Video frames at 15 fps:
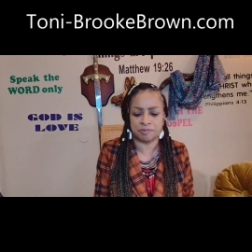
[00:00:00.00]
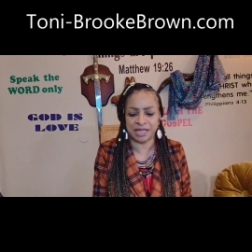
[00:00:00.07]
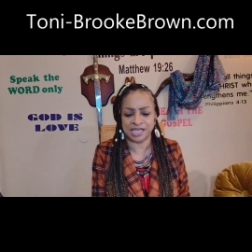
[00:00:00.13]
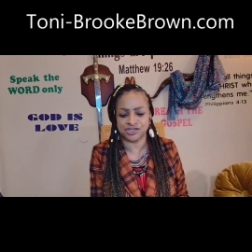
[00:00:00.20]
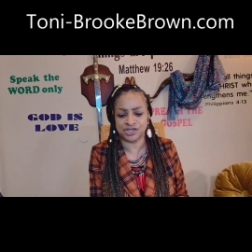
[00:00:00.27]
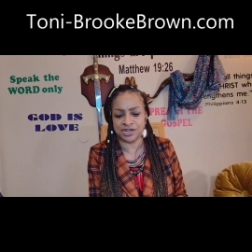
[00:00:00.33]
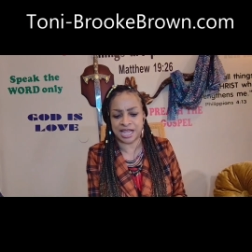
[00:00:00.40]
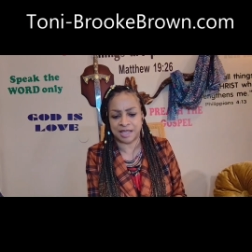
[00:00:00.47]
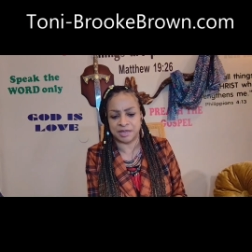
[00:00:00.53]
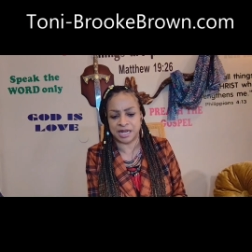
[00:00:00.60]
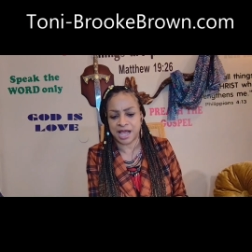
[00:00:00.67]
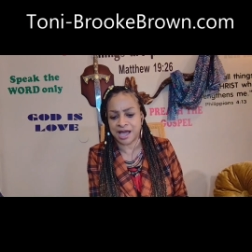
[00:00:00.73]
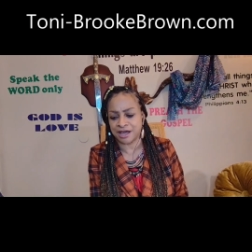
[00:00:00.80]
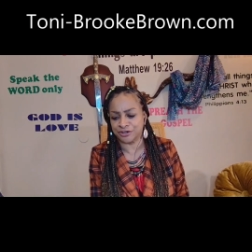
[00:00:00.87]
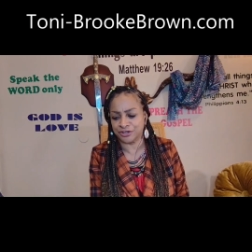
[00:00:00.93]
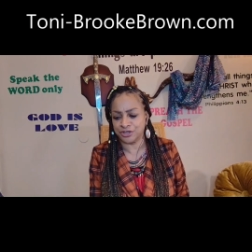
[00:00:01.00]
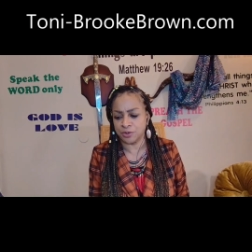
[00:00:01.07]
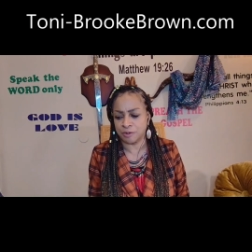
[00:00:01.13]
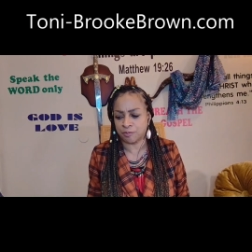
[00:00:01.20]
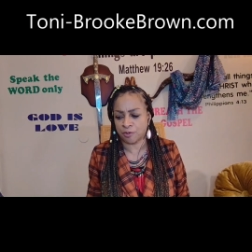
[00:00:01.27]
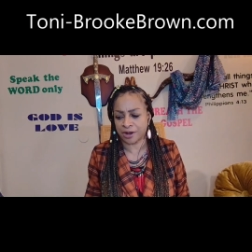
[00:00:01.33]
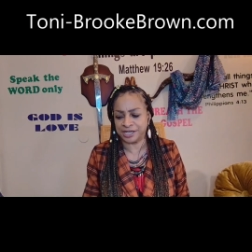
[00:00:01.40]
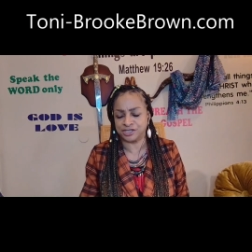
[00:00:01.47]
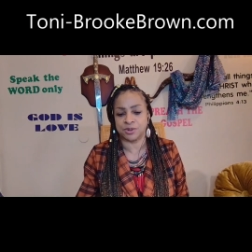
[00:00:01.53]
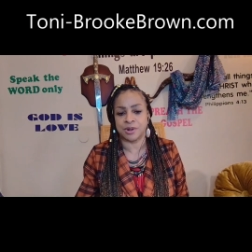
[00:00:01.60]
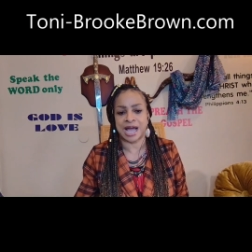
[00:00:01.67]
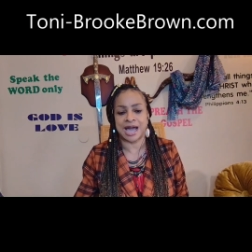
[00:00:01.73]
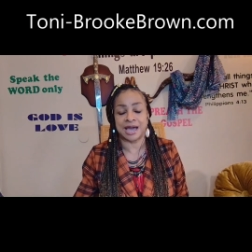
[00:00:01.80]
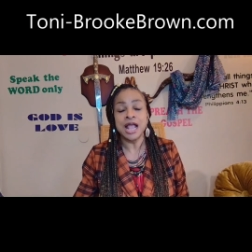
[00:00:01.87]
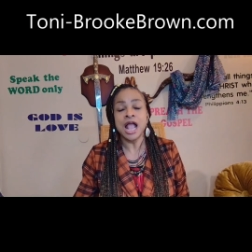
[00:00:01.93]
we bless your name and honor you and praise you,
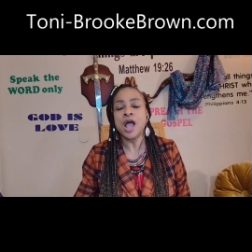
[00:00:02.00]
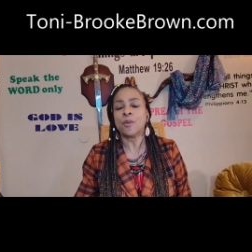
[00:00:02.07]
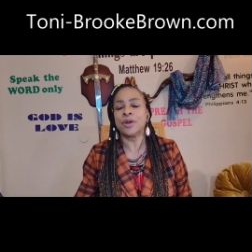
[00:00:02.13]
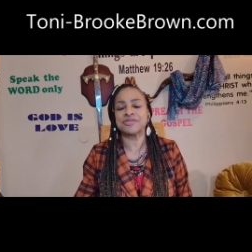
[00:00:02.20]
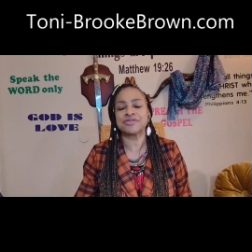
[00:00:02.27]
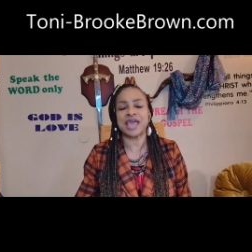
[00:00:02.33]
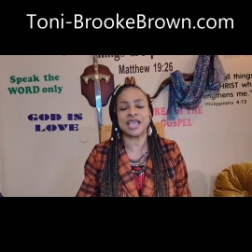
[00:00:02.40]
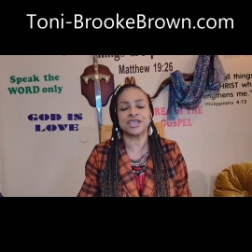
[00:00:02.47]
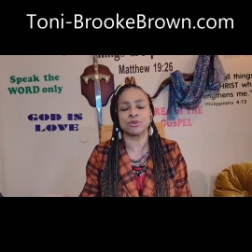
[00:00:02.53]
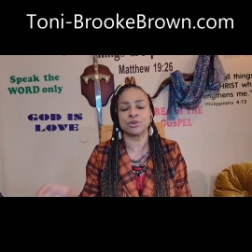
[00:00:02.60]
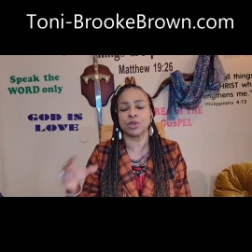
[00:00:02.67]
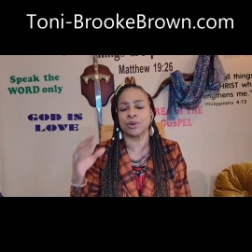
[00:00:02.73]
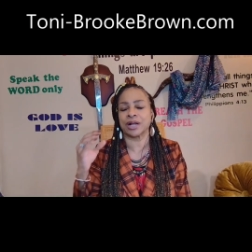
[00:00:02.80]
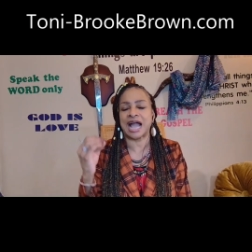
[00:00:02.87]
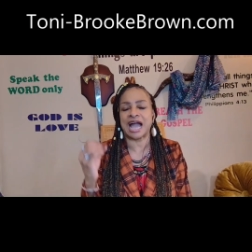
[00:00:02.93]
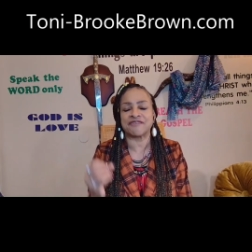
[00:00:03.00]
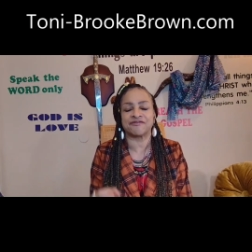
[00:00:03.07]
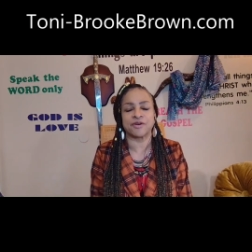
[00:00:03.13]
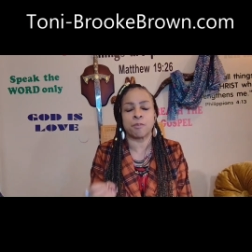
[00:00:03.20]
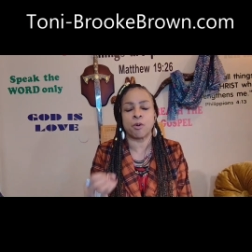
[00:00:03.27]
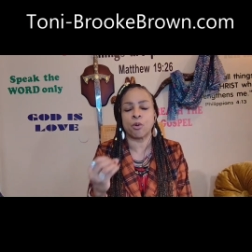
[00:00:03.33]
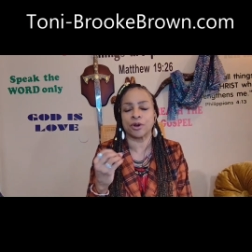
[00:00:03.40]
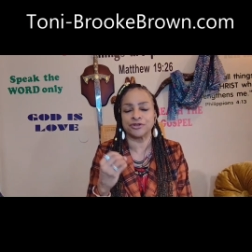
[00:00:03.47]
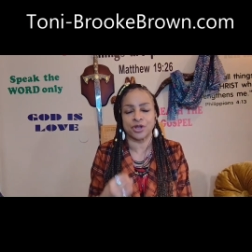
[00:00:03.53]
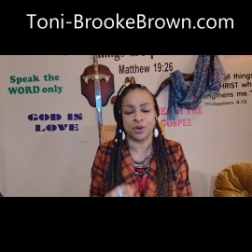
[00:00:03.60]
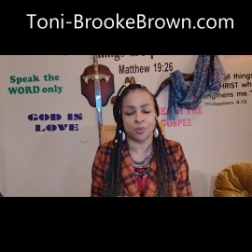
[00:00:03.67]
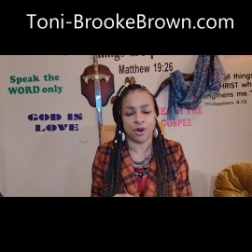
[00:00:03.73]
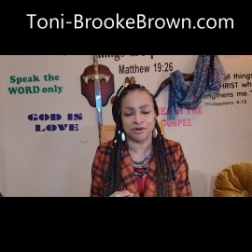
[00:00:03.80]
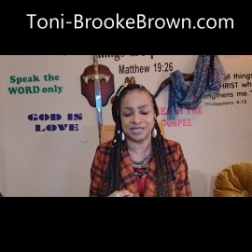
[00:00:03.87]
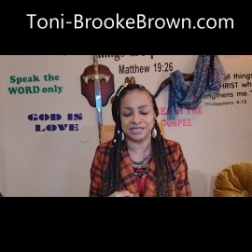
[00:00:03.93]
God. We thank you, Lord God, for pouring
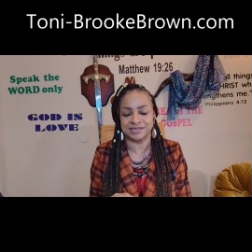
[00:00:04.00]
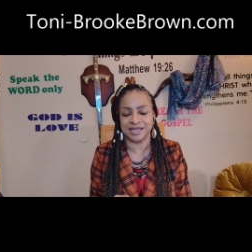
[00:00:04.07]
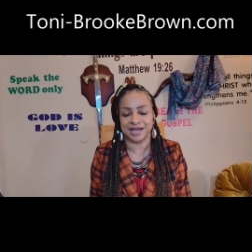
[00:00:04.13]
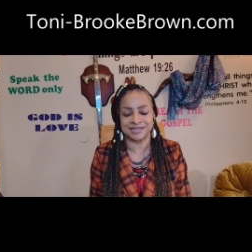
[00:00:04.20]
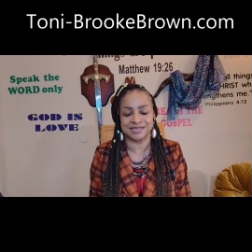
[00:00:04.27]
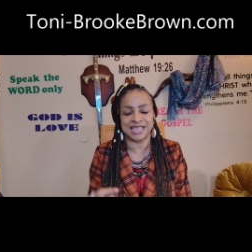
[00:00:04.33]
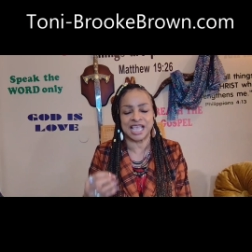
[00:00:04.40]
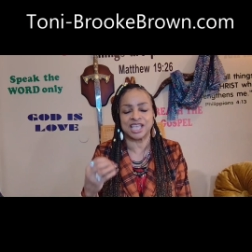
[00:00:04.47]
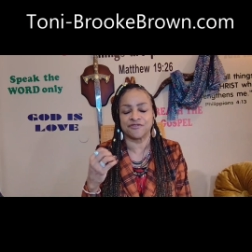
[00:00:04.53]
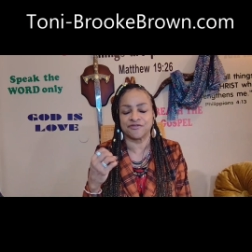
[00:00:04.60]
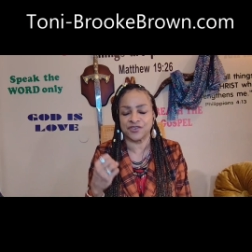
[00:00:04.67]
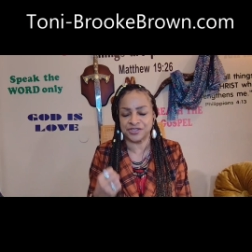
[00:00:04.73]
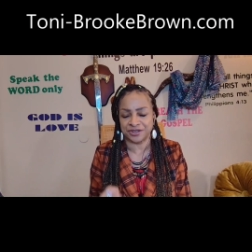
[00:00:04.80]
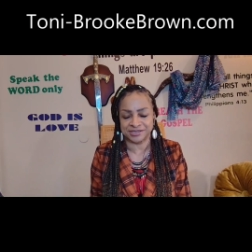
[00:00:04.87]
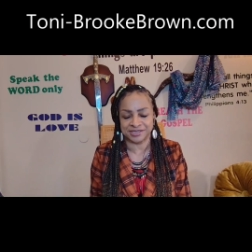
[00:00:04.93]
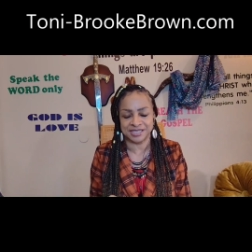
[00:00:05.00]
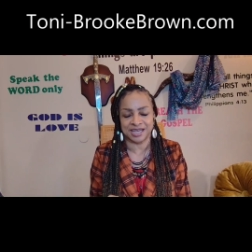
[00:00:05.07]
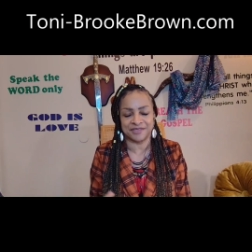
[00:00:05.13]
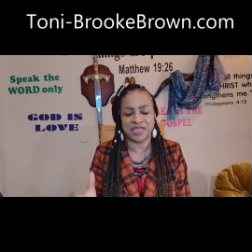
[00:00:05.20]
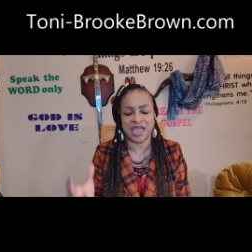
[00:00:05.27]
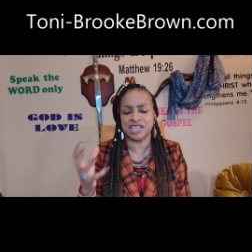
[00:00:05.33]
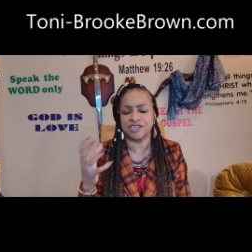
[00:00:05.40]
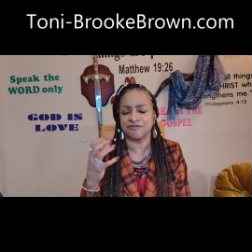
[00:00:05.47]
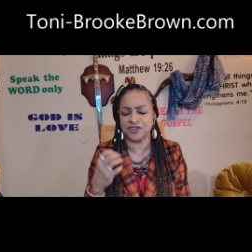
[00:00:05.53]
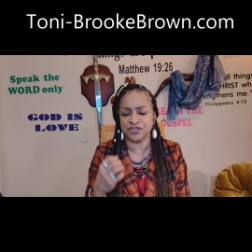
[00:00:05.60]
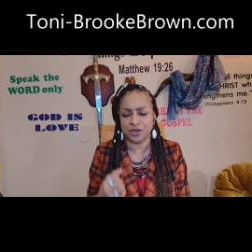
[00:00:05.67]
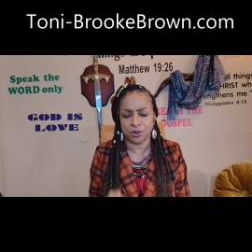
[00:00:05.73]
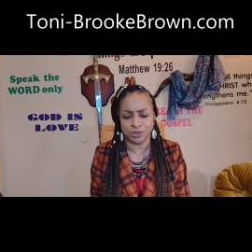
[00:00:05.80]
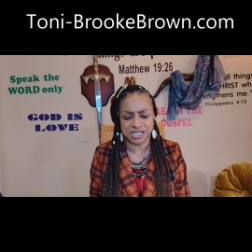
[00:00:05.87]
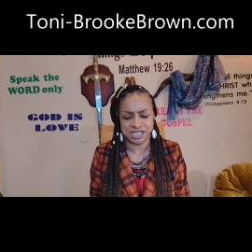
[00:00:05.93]
your word into us. Thank you for your son. Thank you for
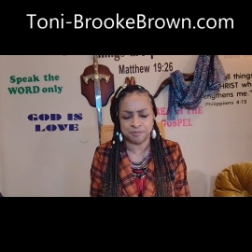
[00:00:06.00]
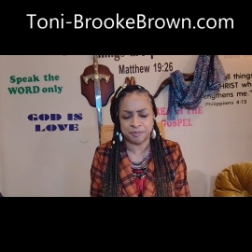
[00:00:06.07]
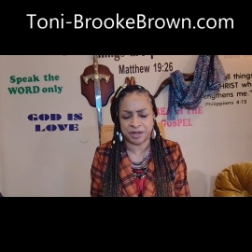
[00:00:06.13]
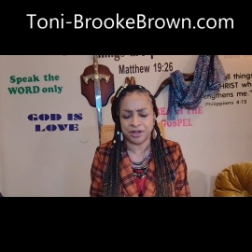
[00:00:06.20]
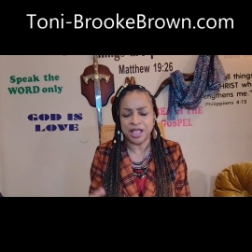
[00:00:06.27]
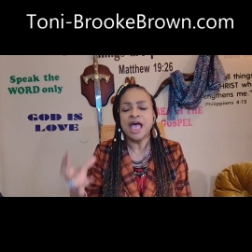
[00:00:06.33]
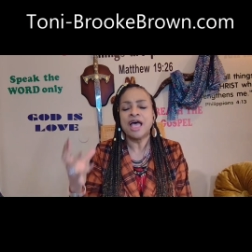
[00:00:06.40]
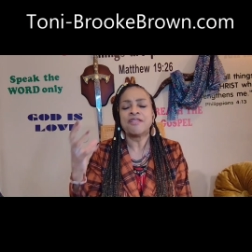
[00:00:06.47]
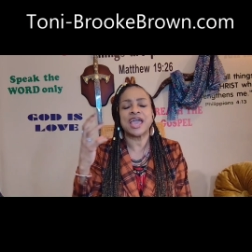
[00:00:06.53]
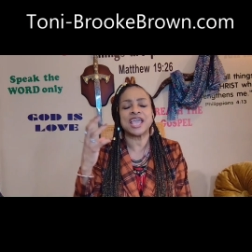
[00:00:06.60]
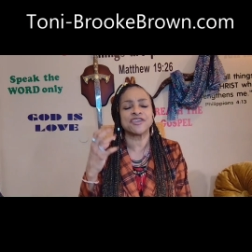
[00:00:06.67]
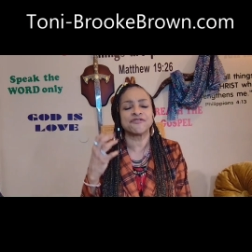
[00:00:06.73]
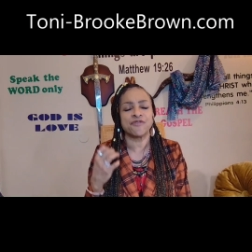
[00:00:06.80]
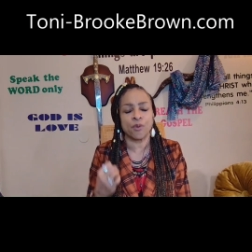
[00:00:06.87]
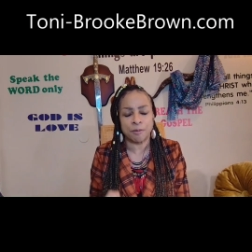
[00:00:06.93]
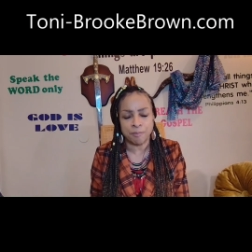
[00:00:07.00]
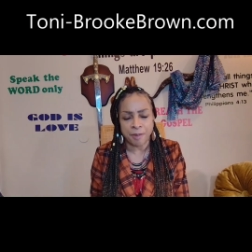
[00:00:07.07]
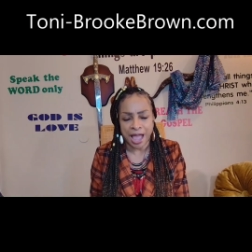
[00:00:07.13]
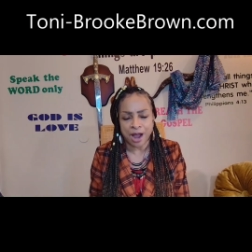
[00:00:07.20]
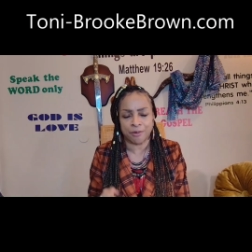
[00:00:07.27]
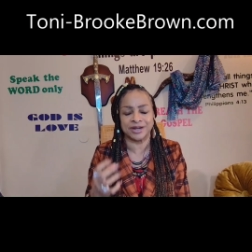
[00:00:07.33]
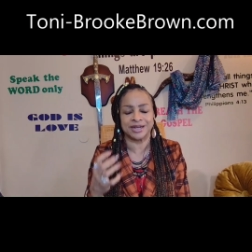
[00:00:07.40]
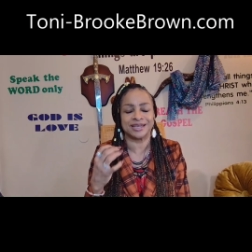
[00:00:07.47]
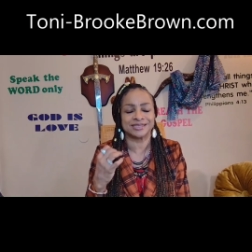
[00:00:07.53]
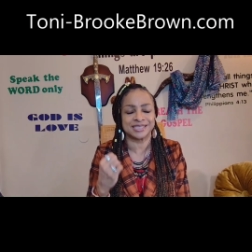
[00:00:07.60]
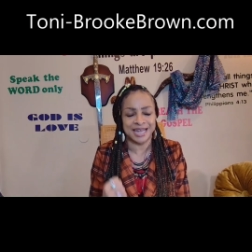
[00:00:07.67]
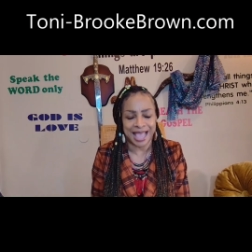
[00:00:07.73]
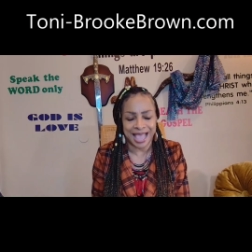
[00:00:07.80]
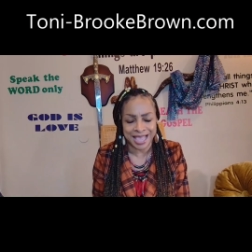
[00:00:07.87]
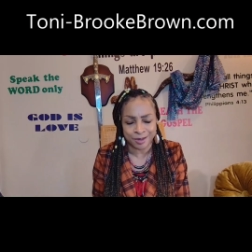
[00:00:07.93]
your Holy Spirit. Thank you for empowering
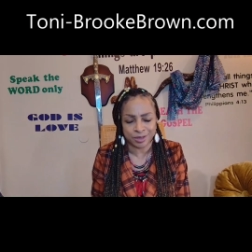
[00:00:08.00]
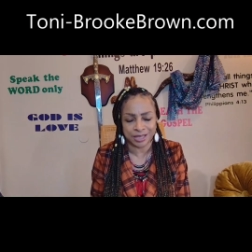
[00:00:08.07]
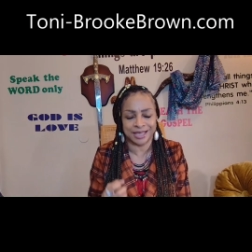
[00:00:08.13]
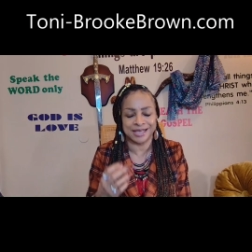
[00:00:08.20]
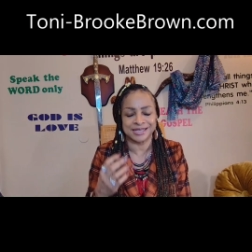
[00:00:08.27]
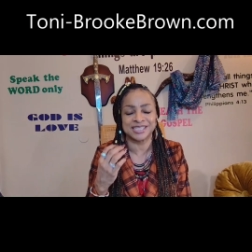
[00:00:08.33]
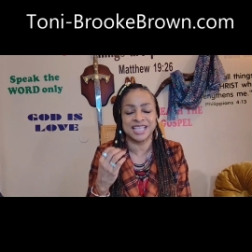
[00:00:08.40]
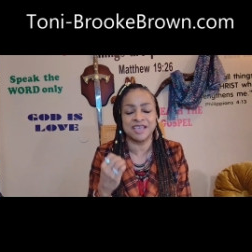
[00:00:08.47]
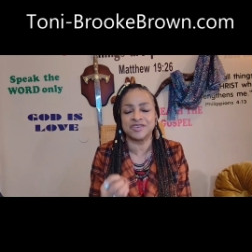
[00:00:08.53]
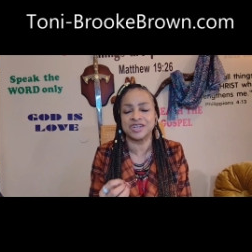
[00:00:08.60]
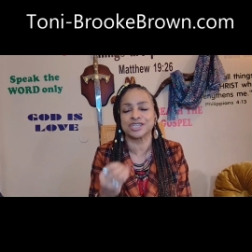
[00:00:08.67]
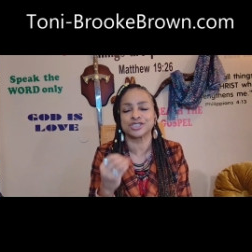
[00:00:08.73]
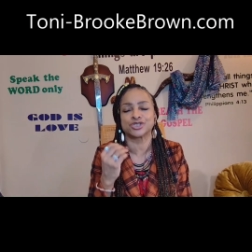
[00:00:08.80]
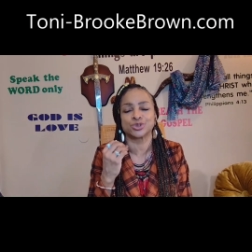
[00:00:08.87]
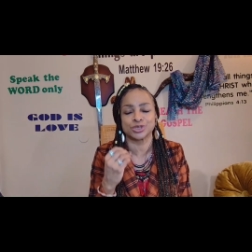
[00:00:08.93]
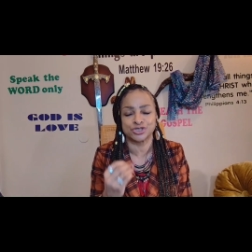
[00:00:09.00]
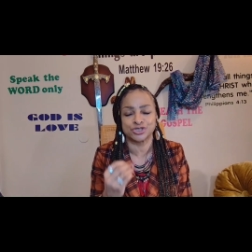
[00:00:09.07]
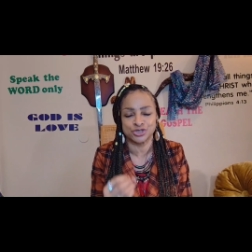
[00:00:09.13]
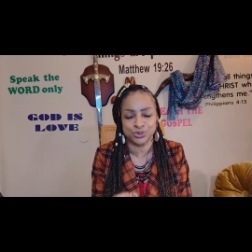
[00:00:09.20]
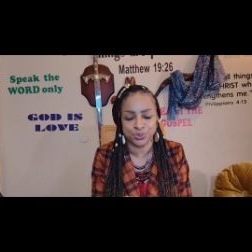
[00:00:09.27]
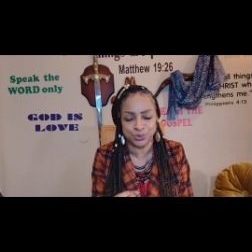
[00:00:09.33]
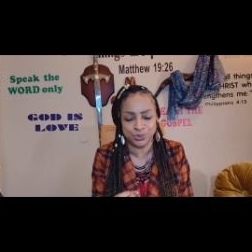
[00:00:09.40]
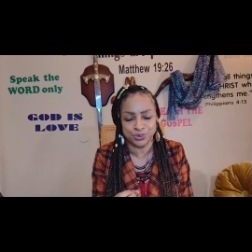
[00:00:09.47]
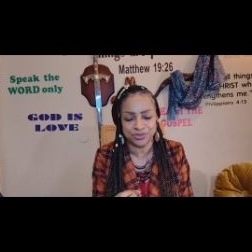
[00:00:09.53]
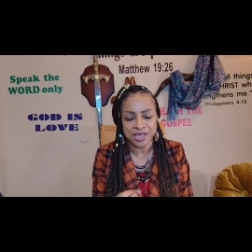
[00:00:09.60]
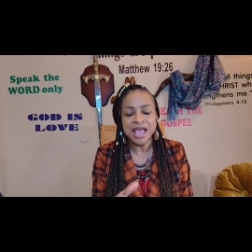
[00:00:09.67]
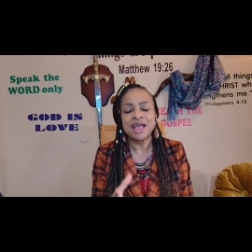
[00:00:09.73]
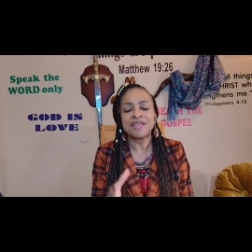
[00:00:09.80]
us, enabling us, giving us your truth.